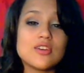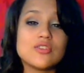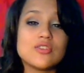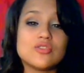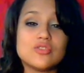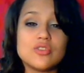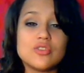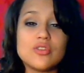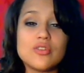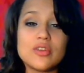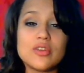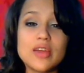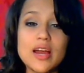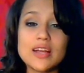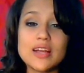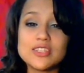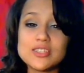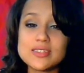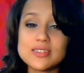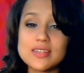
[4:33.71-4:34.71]
So
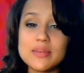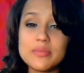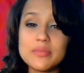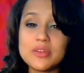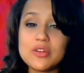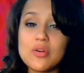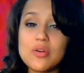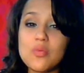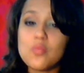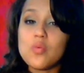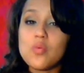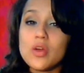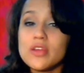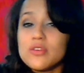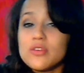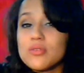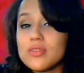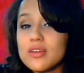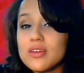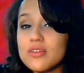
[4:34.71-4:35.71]
yeah, just let me know
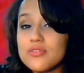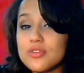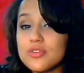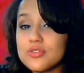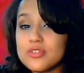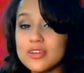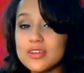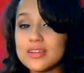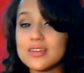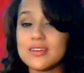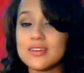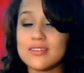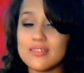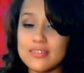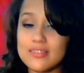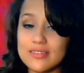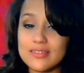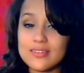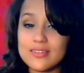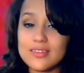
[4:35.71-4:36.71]
what you think of those
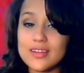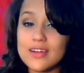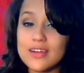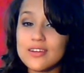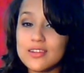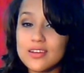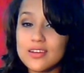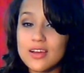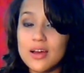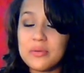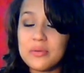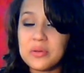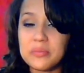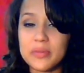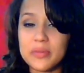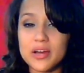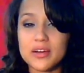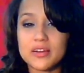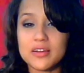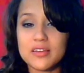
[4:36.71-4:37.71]
ideas down in the
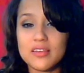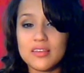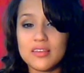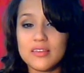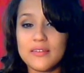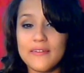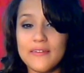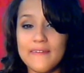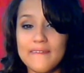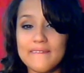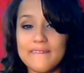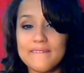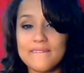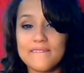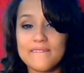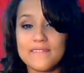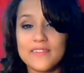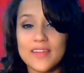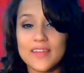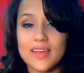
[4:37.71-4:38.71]
comment box.
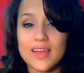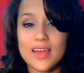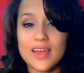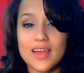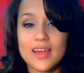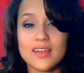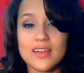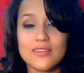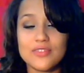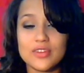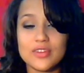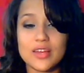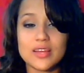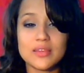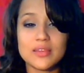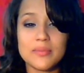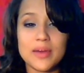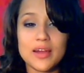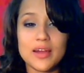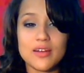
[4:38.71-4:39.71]
And if you
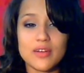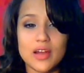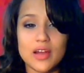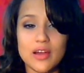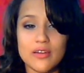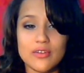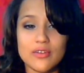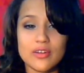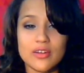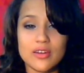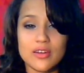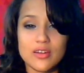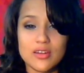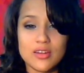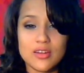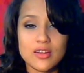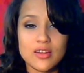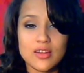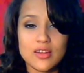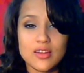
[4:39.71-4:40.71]
like the background,
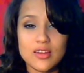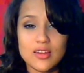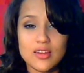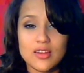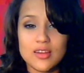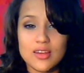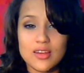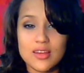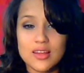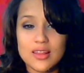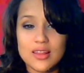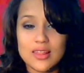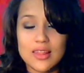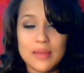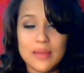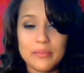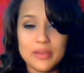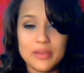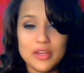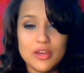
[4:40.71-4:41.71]

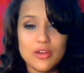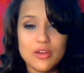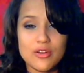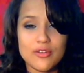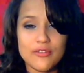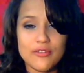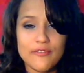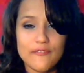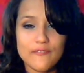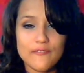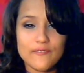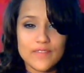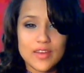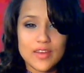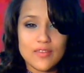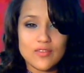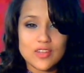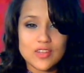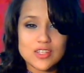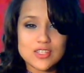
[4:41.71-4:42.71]
let me know
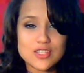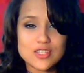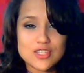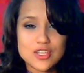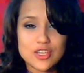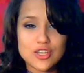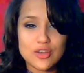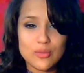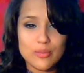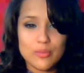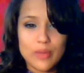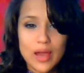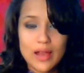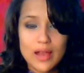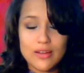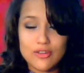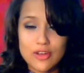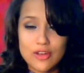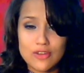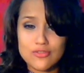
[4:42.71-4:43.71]
if this is a good
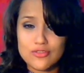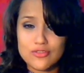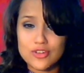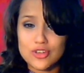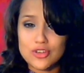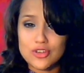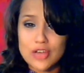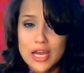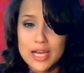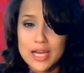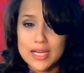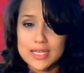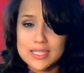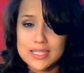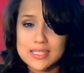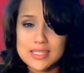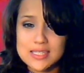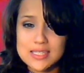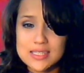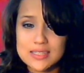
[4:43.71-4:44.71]
background for you
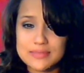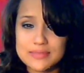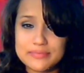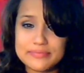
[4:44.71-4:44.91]
guys.